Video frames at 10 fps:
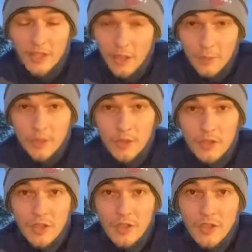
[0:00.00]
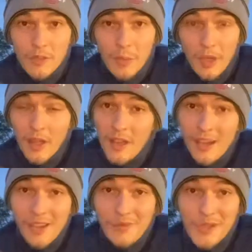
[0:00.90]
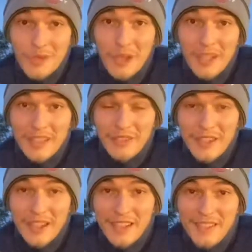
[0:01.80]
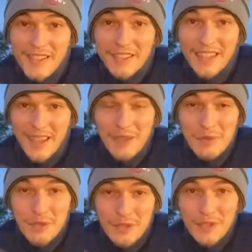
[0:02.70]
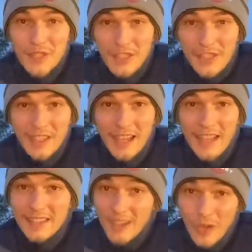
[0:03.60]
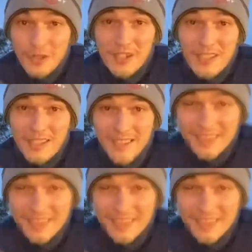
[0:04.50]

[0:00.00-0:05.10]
I know I'm new to YouTube, but I'm just working everything out. So yeah, hope you enjoyed the video, and I'll see you soon.